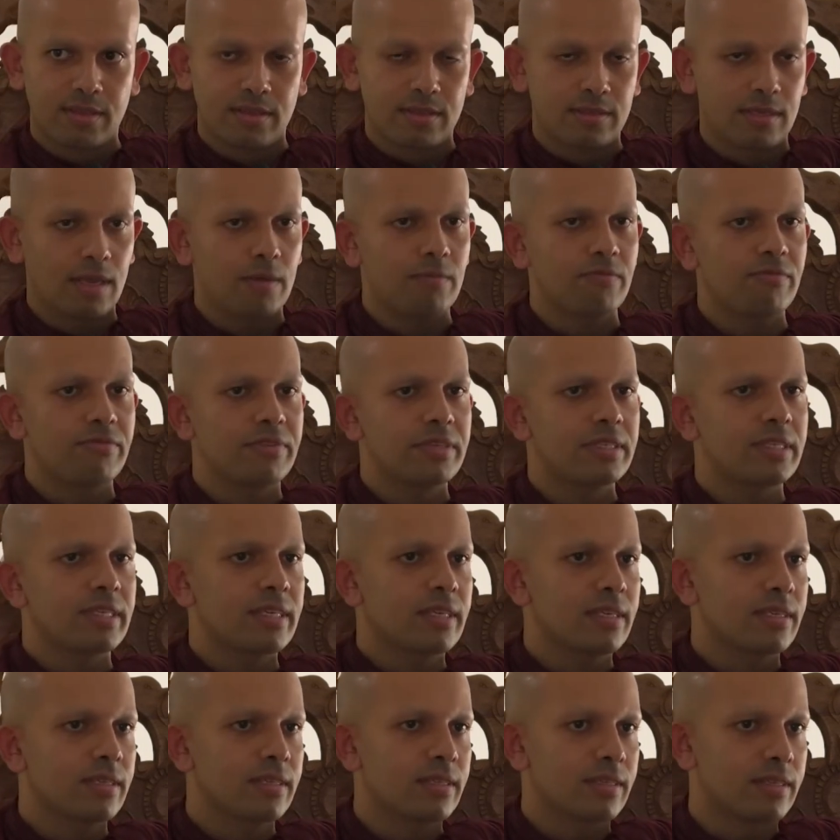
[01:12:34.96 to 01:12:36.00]
Some
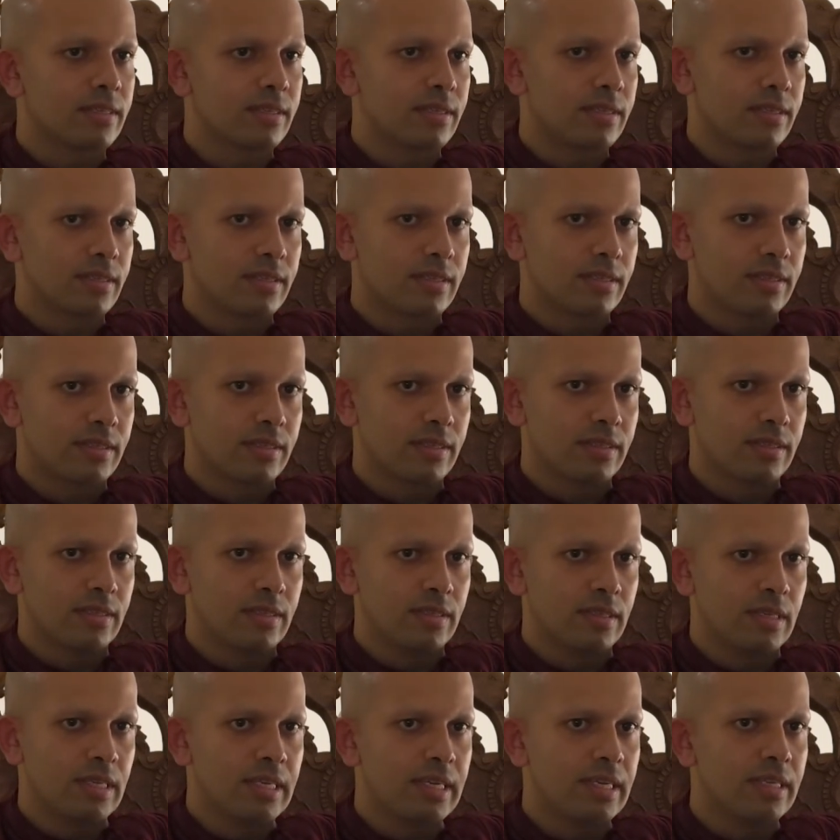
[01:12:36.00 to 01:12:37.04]
physical
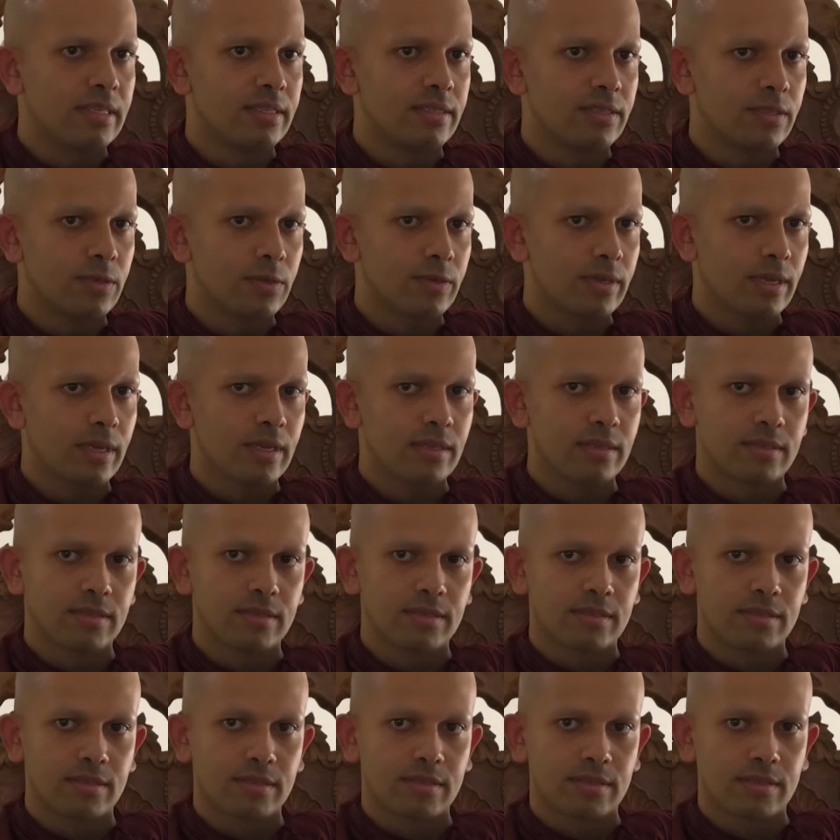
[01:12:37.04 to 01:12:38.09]
needs you
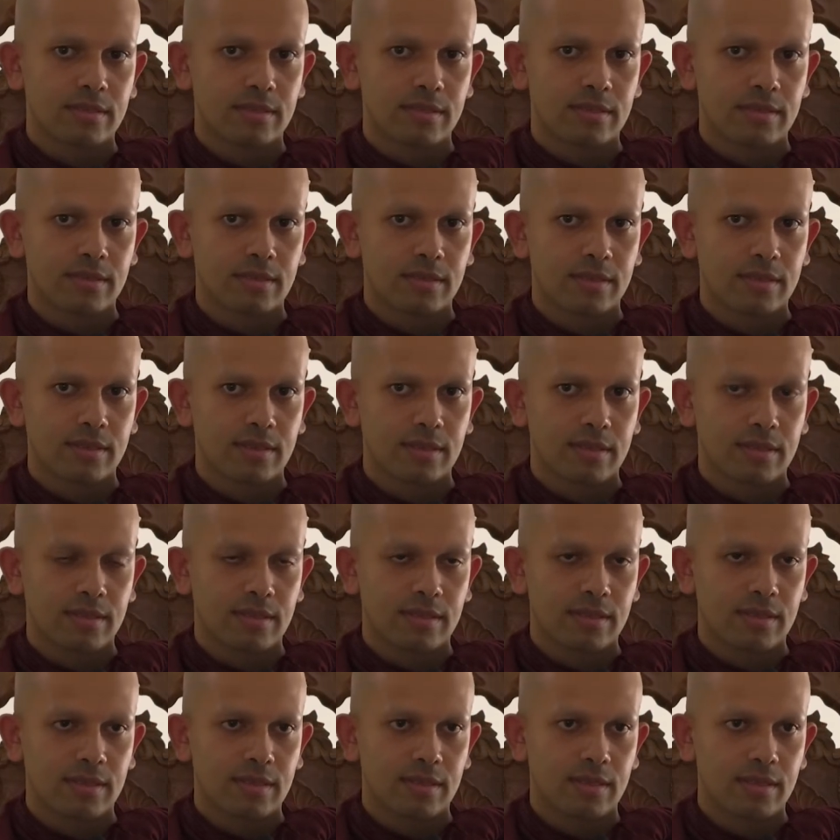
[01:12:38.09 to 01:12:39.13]
can
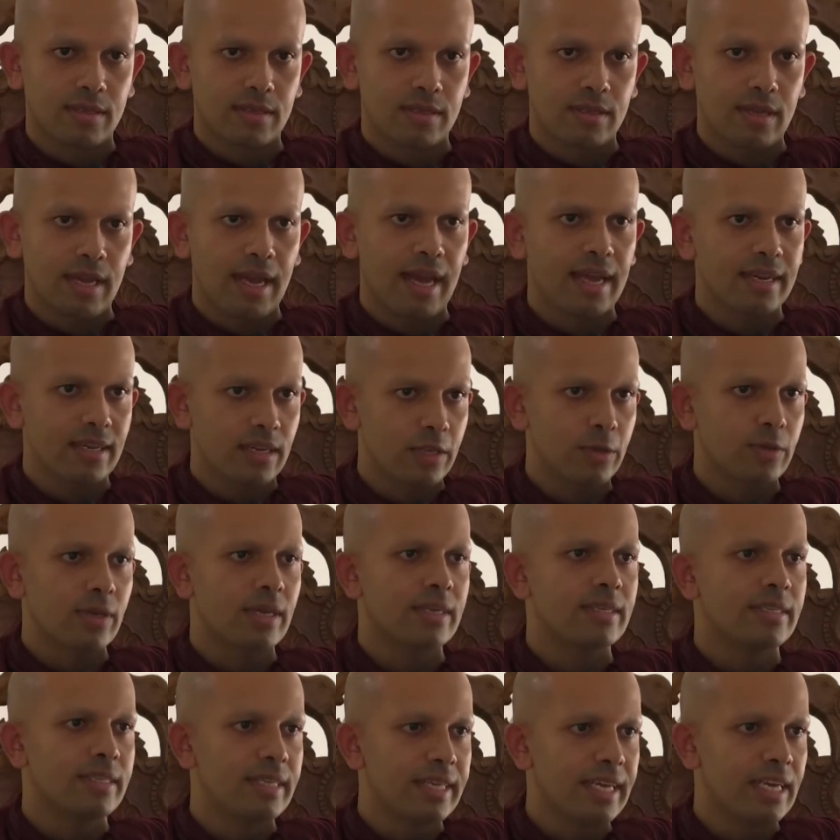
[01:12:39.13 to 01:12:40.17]
handle, you
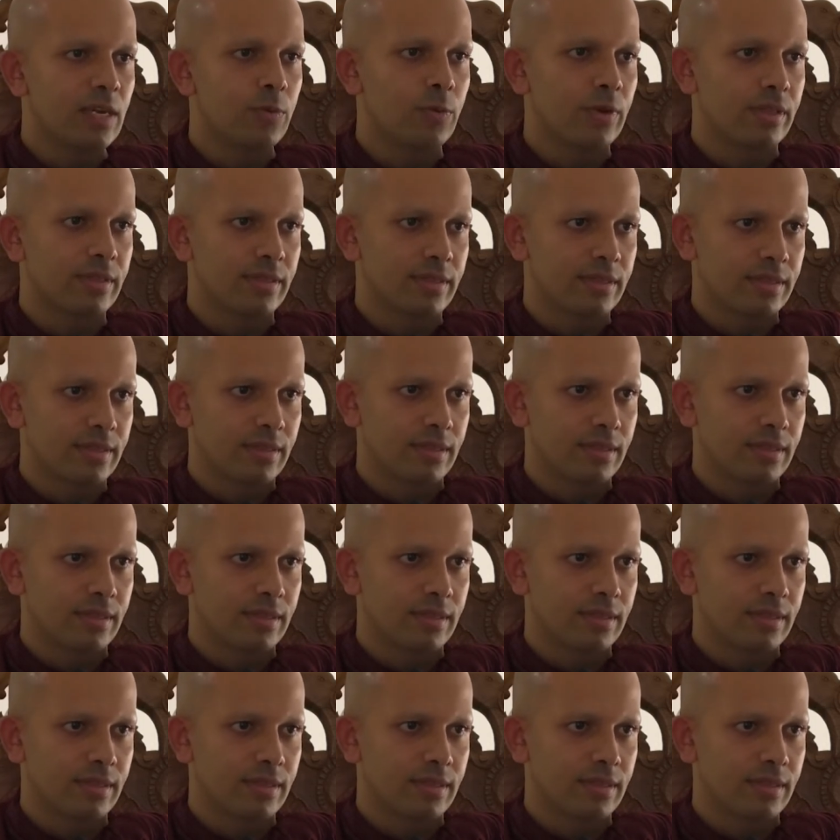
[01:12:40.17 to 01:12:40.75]
can deal with